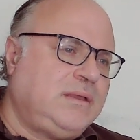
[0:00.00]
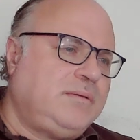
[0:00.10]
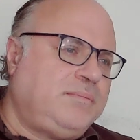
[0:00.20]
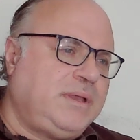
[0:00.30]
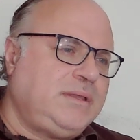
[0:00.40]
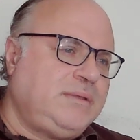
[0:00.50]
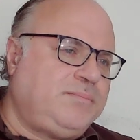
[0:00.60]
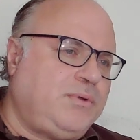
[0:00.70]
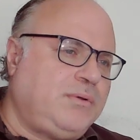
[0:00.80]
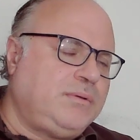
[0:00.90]
by
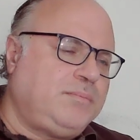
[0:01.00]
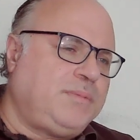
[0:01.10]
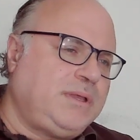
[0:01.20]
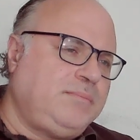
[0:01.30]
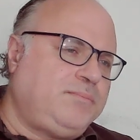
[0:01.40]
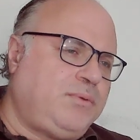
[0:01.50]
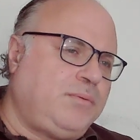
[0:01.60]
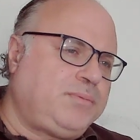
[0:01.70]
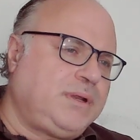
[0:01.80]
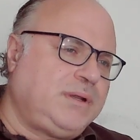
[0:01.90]

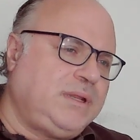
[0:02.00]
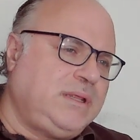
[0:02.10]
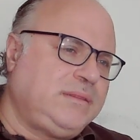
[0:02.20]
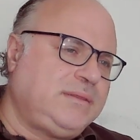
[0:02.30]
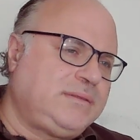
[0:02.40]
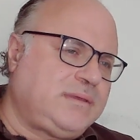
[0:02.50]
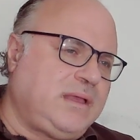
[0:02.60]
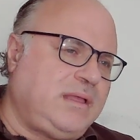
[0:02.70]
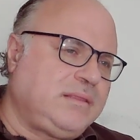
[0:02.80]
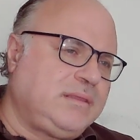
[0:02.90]
improperly
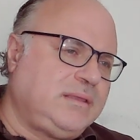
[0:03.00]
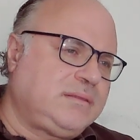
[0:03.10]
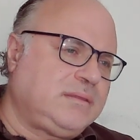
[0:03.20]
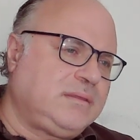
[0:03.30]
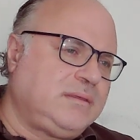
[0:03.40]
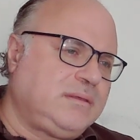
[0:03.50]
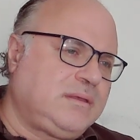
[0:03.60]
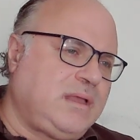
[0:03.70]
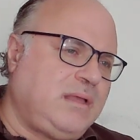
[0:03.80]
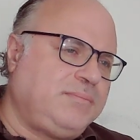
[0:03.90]
discarded
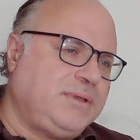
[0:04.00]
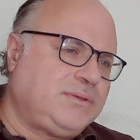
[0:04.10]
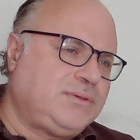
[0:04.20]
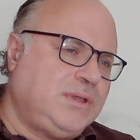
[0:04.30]
garbage.